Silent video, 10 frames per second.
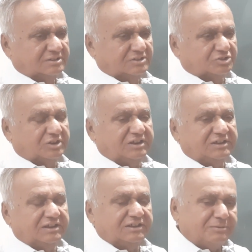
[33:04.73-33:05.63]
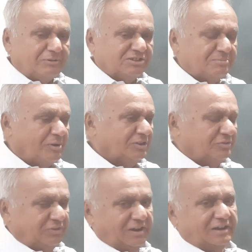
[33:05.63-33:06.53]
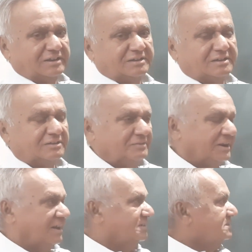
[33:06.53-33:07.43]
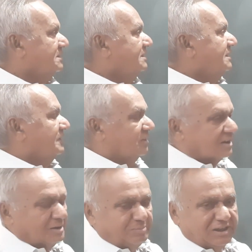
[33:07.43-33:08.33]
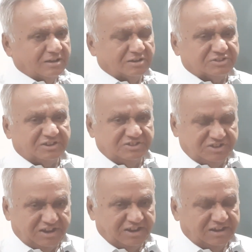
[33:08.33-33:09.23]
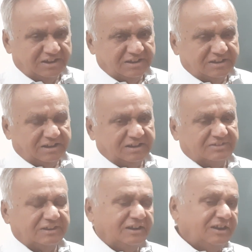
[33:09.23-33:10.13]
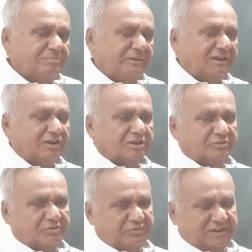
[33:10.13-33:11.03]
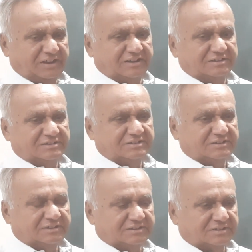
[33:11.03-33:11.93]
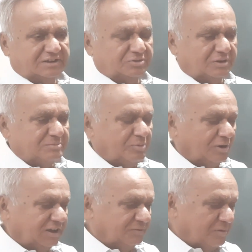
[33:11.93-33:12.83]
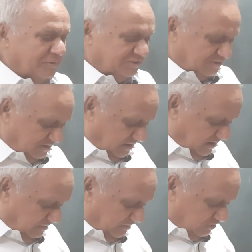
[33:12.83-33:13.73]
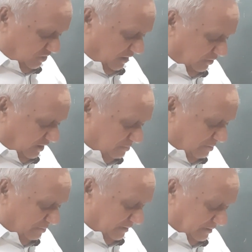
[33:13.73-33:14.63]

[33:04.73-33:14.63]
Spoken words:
So it depends upon the field, whereas the coupling constant J is independent of the field. That is one important information which you have to remember.